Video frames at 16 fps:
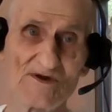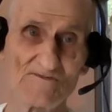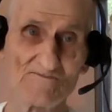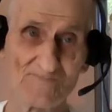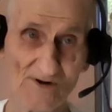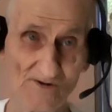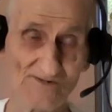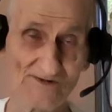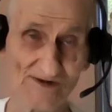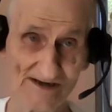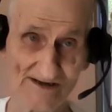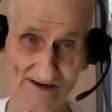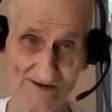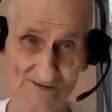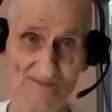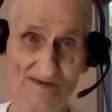protein
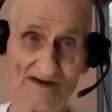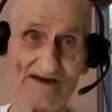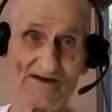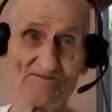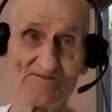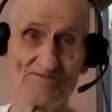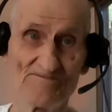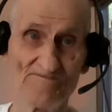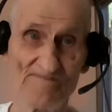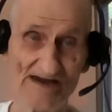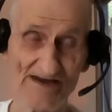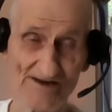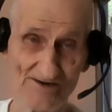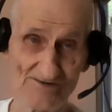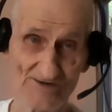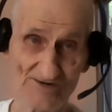that's being made
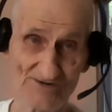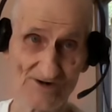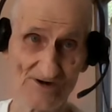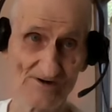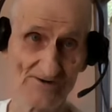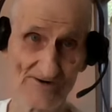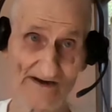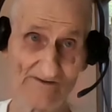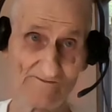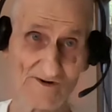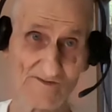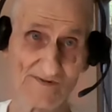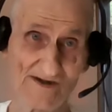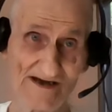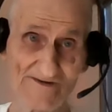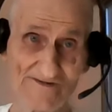into sugar and
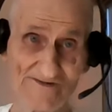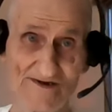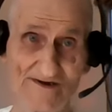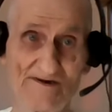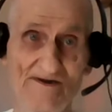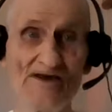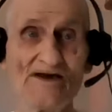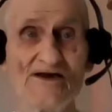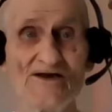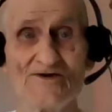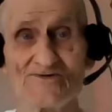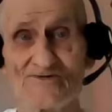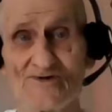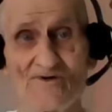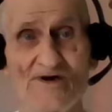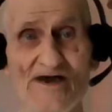replace it.
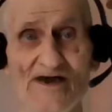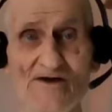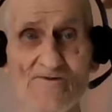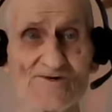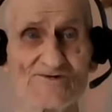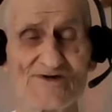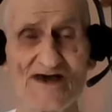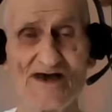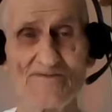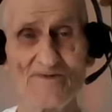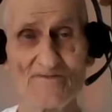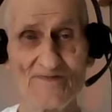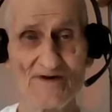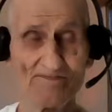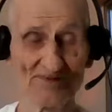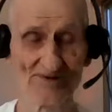So he was keeping
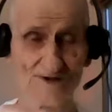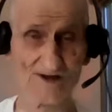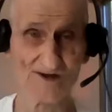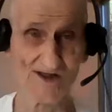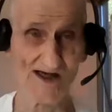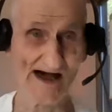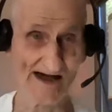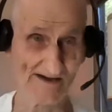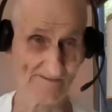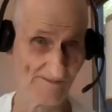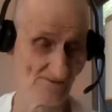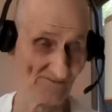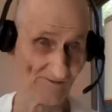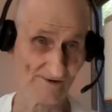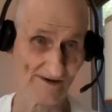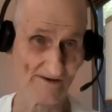people alive
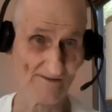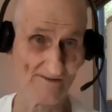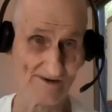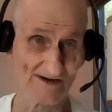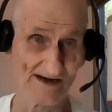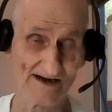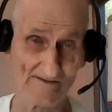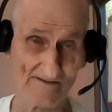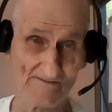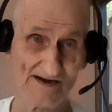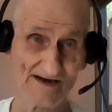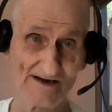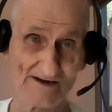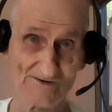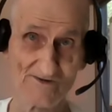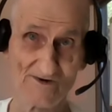before they were
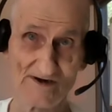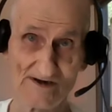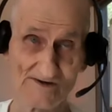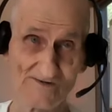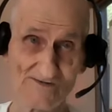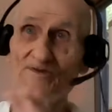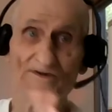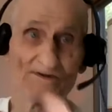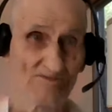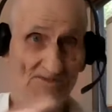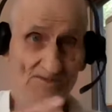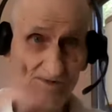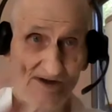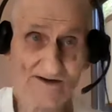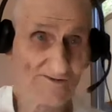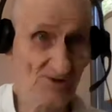diabetic drugs,
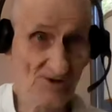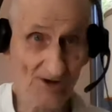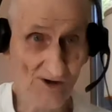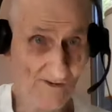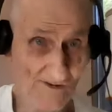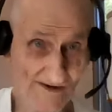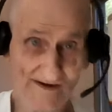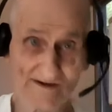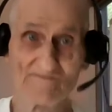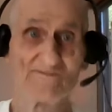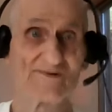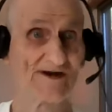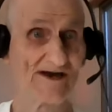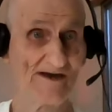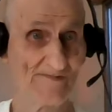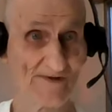not curing them, but
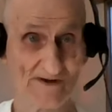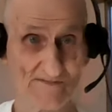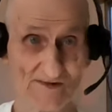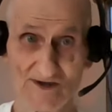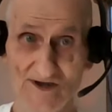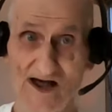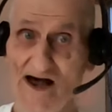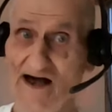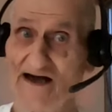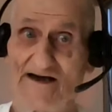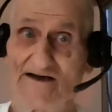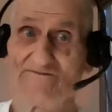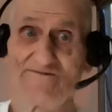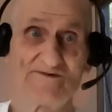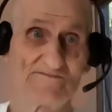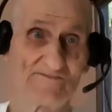keeping them alive,
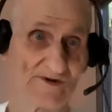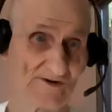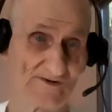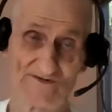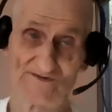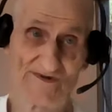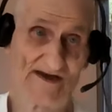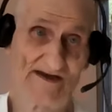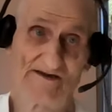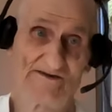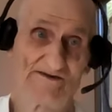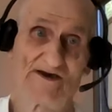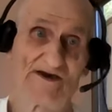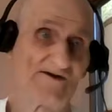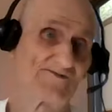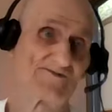because then
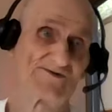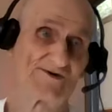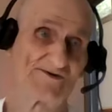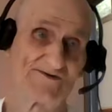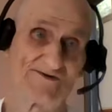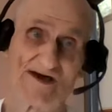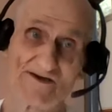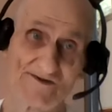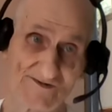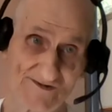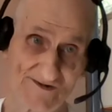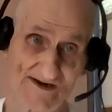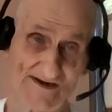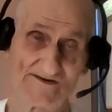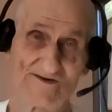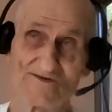it was a death
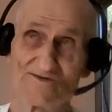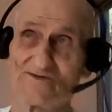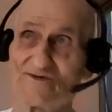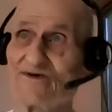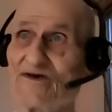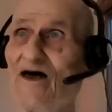sentence.